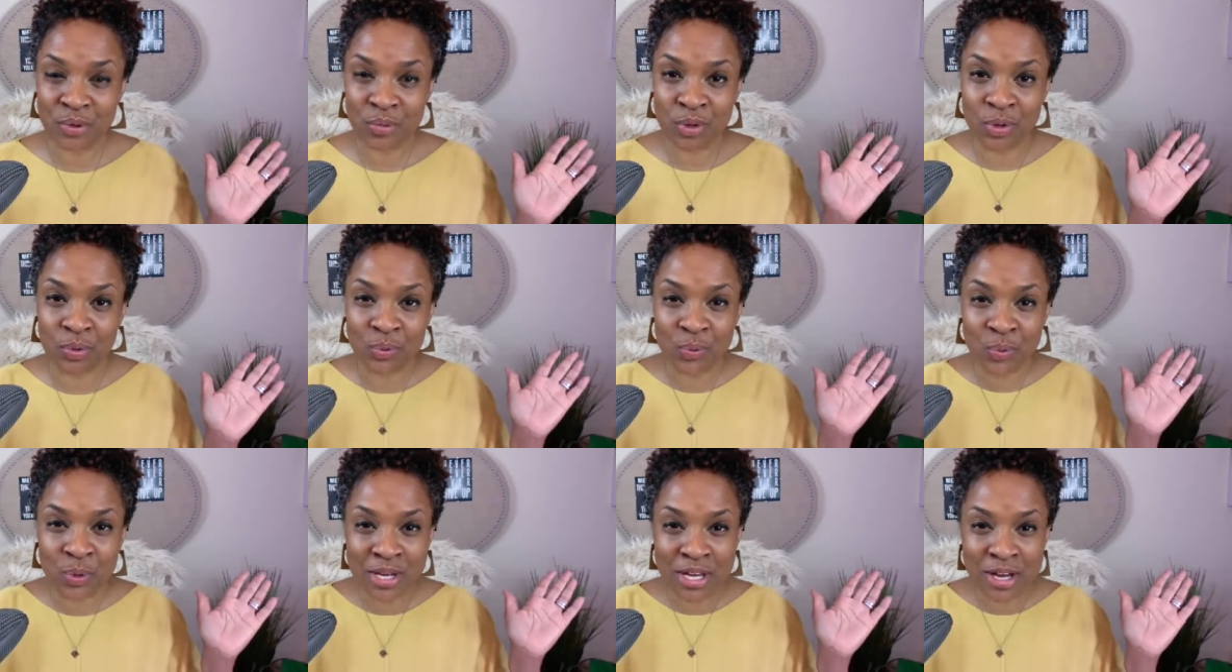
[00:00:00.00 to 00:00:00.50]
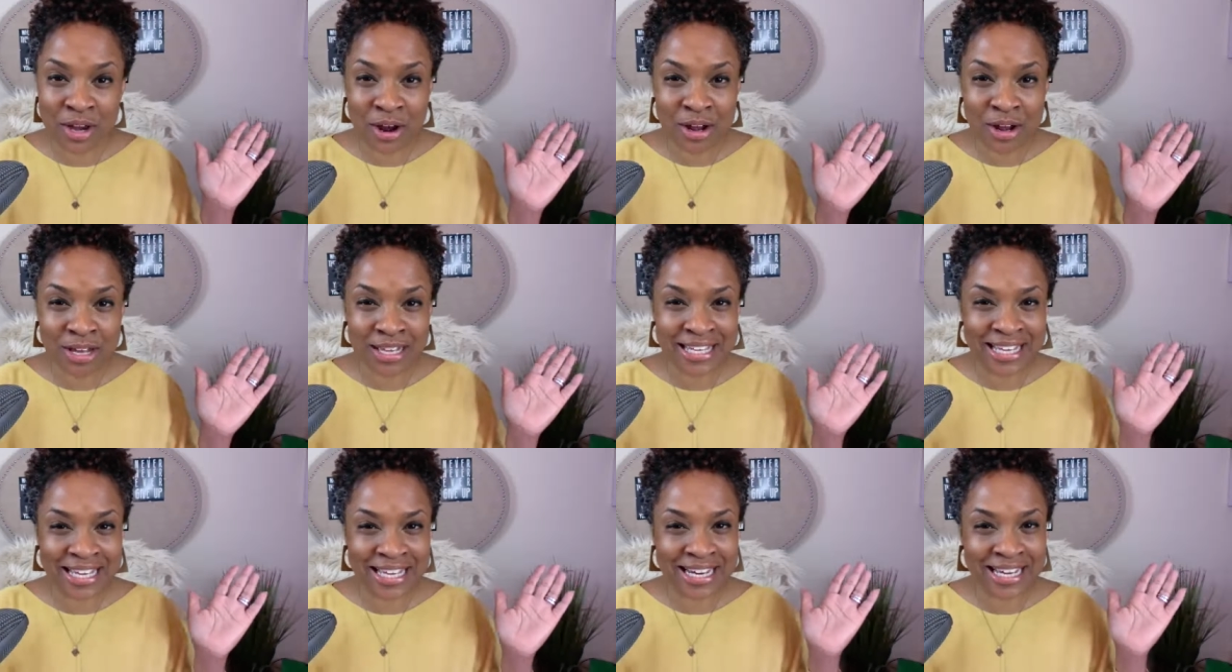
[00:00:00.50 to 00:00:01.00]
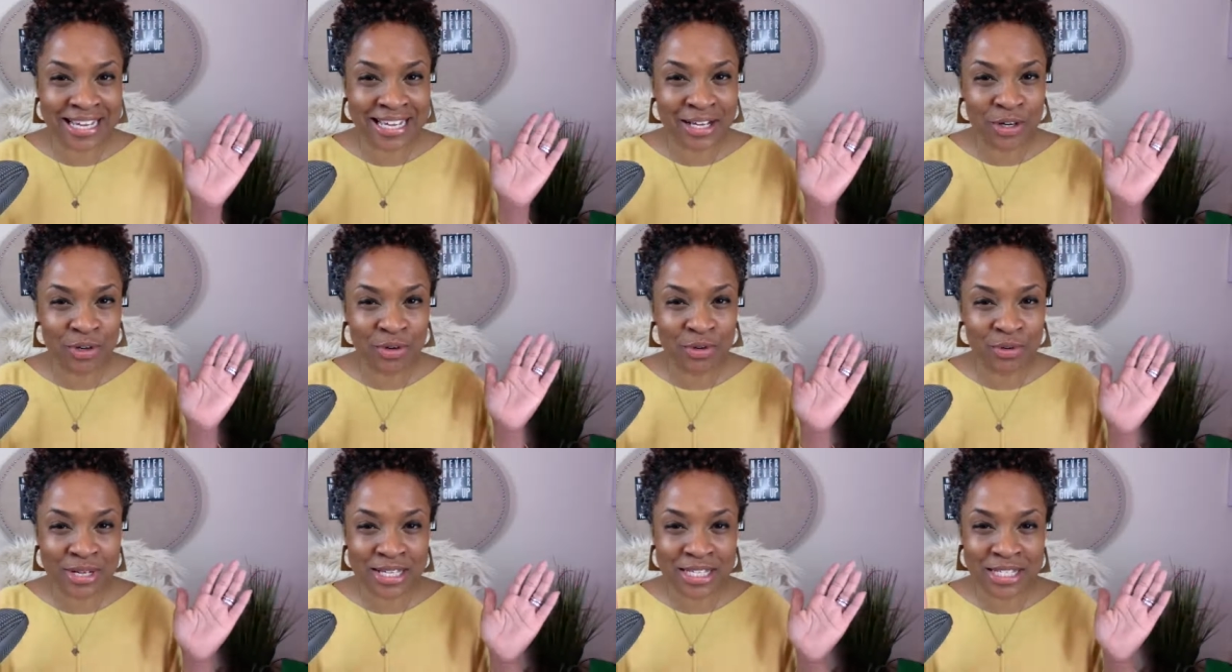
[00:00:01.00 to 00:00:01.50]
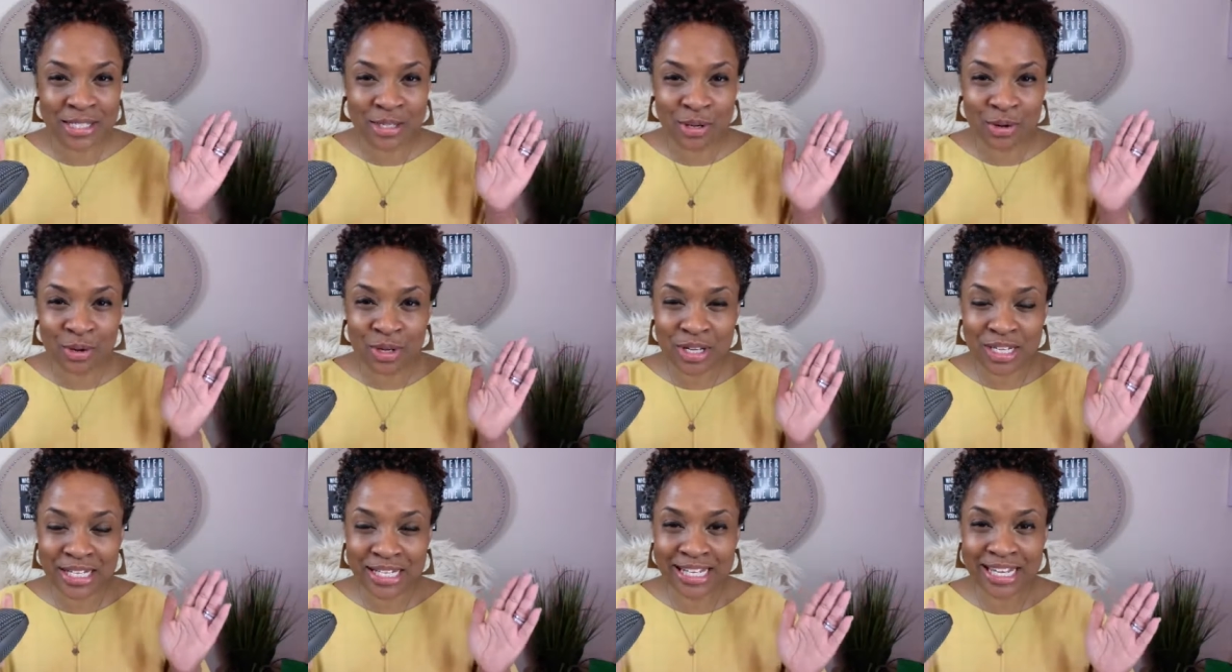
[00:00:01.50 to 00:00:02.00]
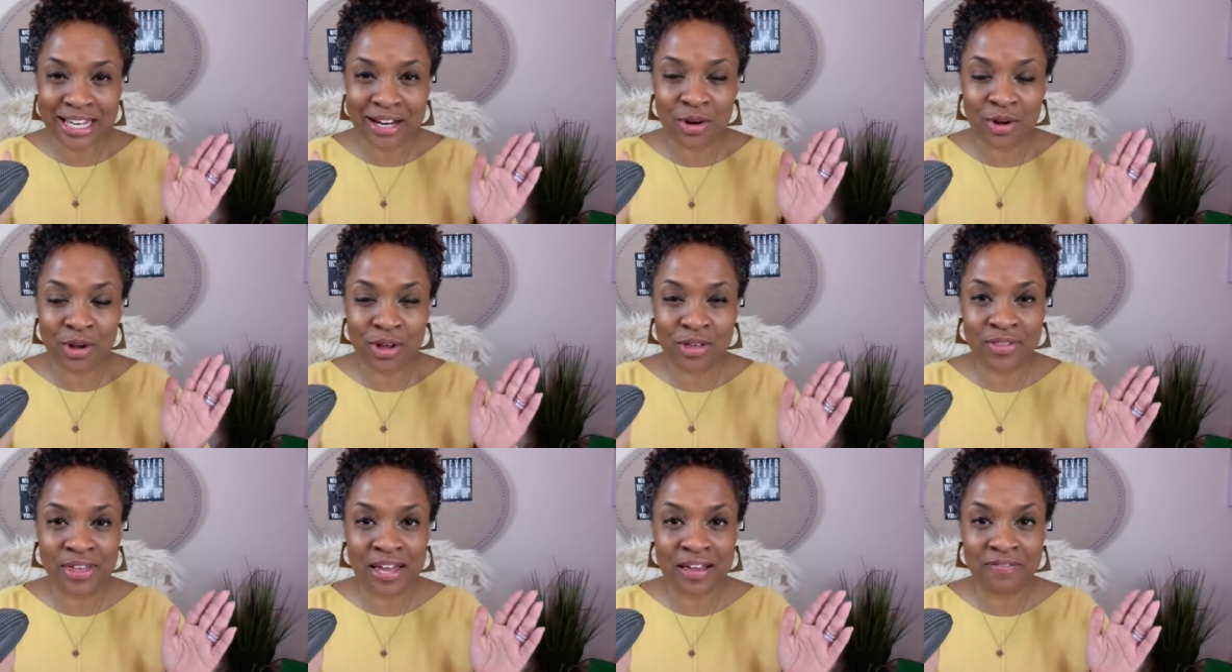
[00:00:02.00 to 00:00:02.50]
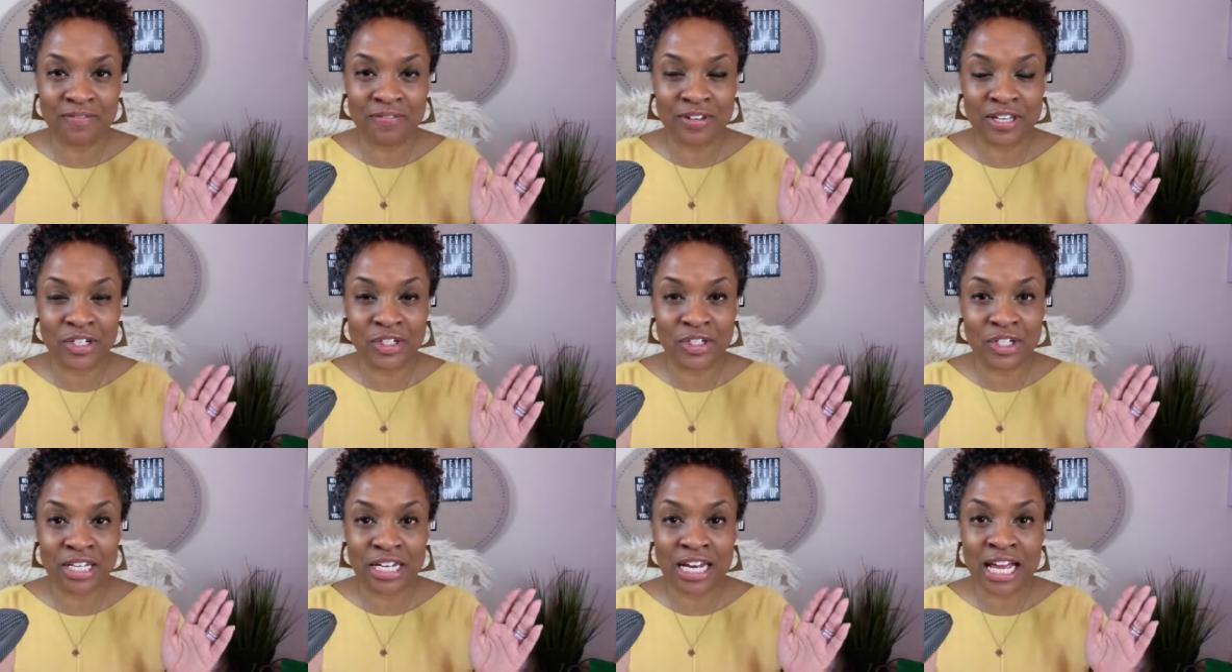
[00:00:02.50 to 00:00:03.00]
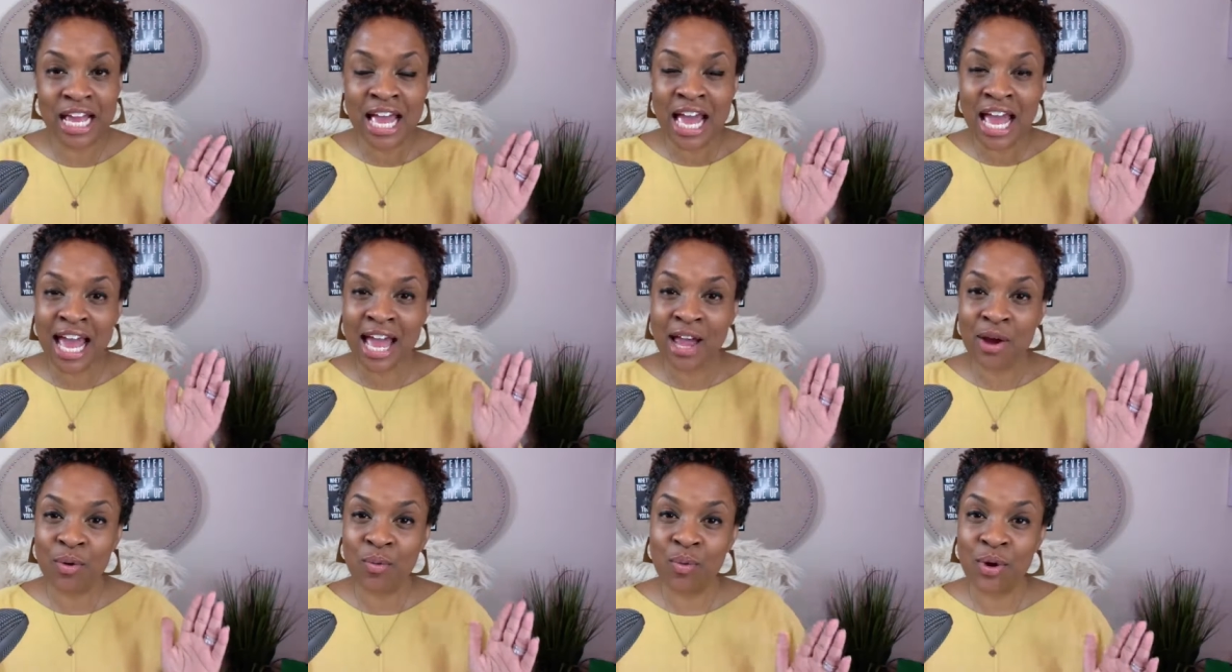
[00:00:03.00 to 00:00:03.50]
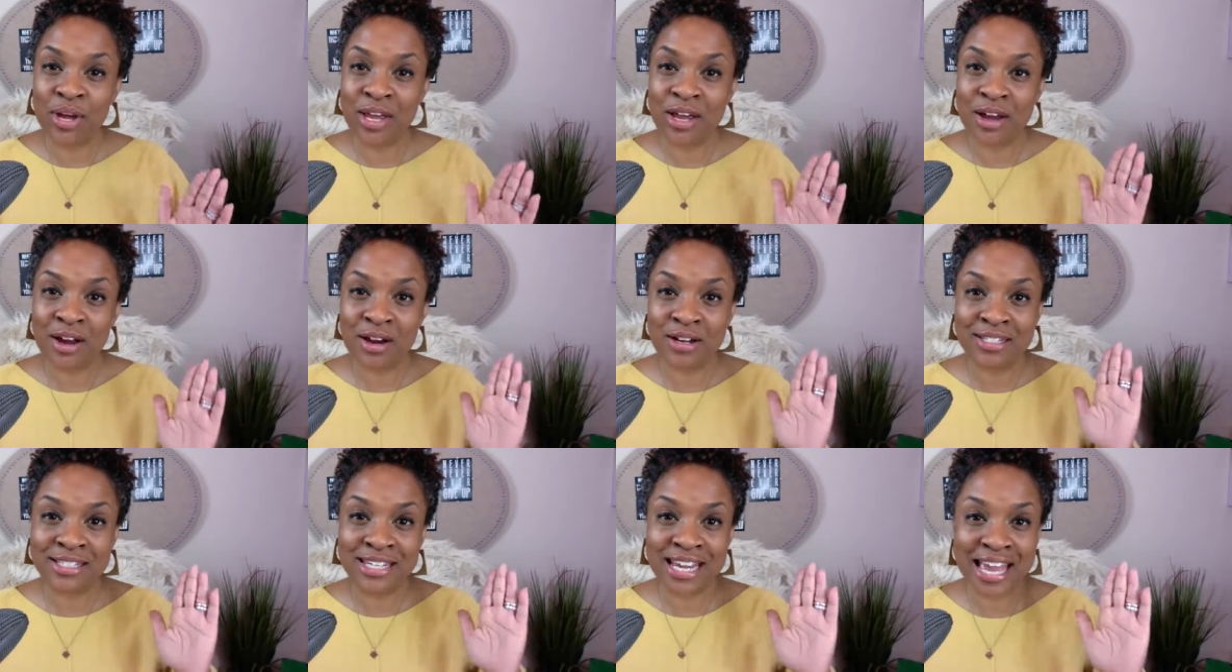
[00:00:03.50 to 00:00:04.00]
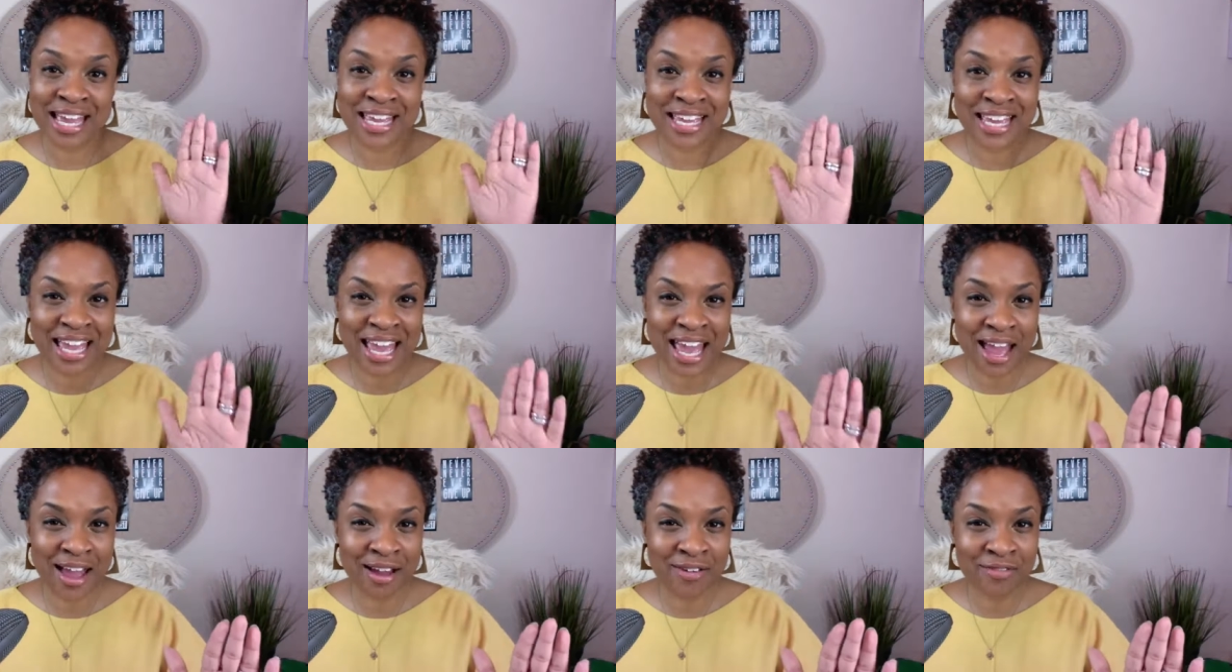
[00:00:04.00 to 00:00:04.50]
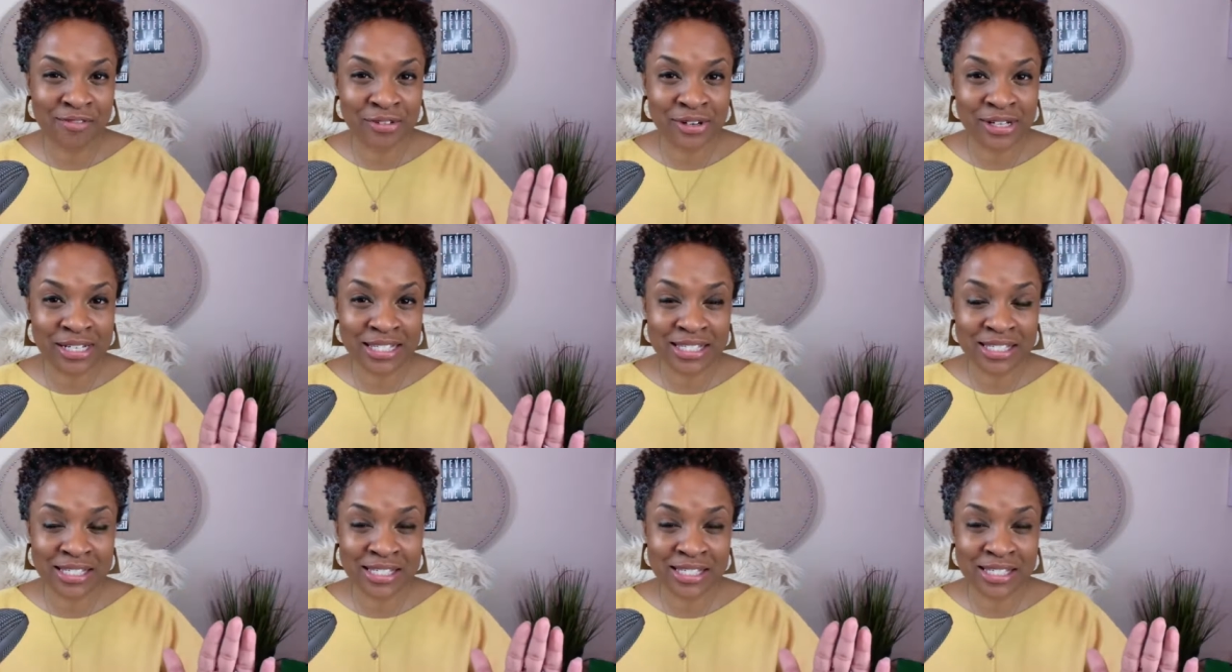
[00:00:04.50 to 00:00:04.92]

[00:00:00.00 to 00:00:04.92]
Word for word: And when we are getting crystal clear on that vision and we are taking every